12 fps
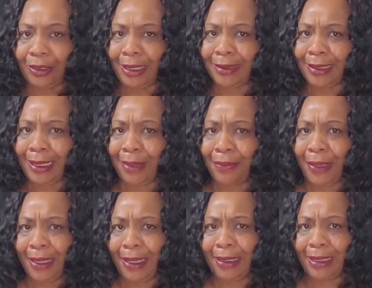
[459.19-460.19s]
I think I
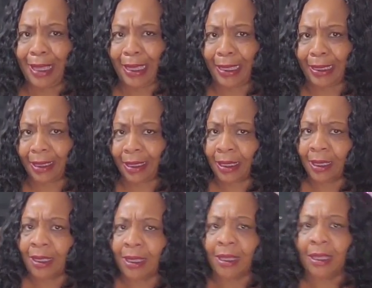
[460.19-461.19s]
paid like
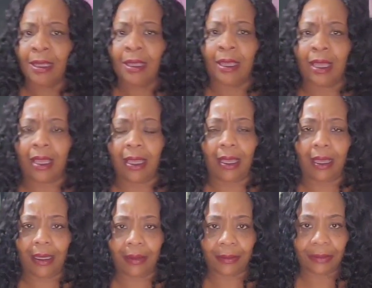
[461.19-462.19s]

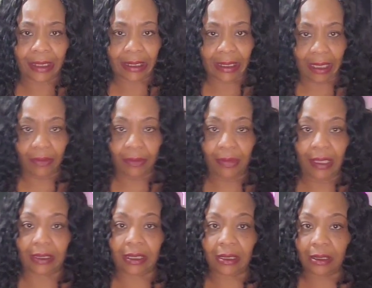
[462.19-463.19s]
um, seven
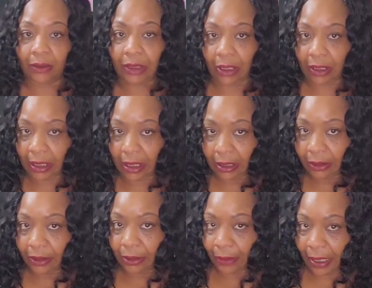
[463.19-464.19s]
bucks because it was on the
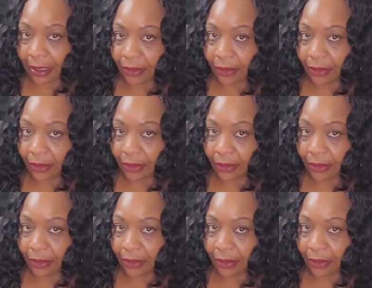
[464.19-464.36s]
clearance rack.